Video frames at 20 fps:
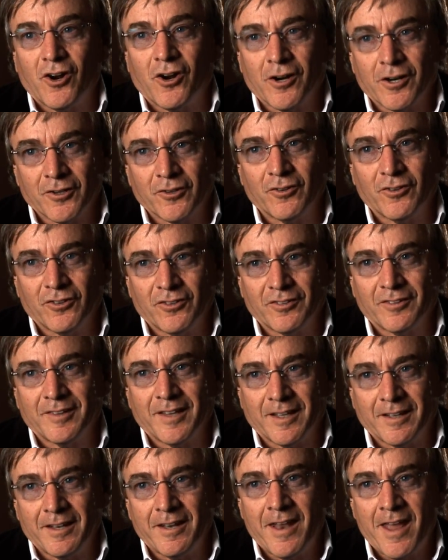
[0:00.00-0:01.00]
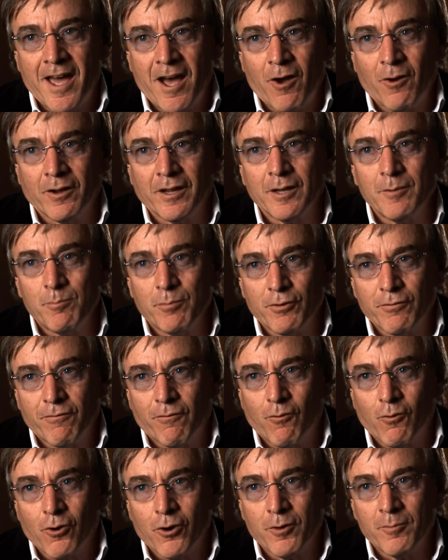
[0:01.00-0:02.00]
artists that now can
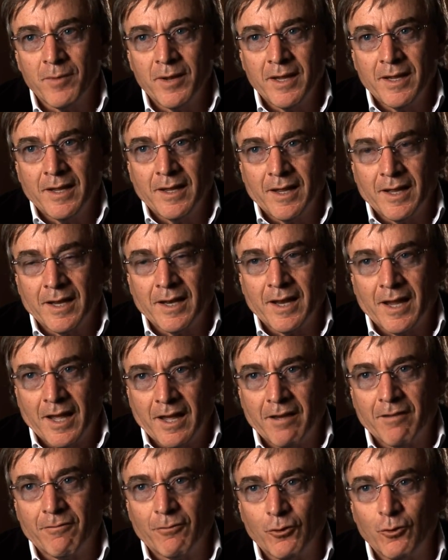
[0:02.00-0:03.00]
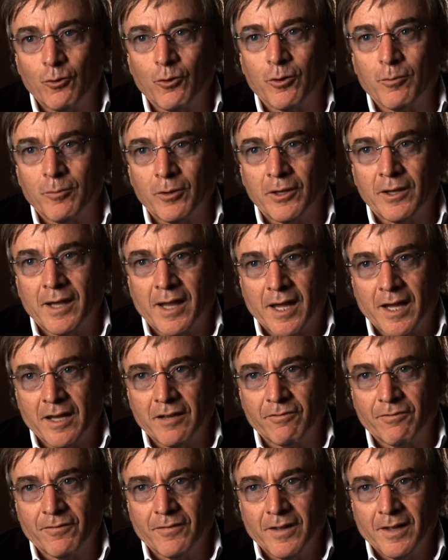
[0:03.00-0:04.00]
perform and have a normal
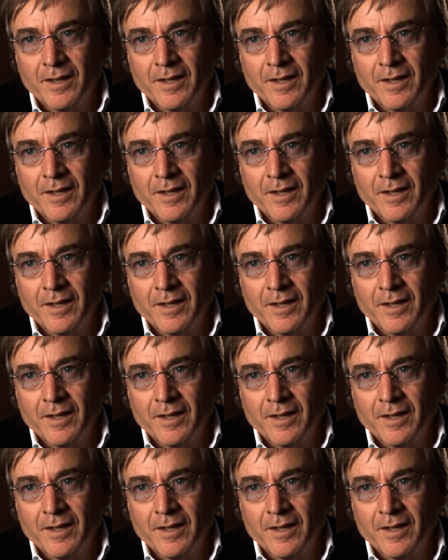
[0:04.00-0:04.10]
life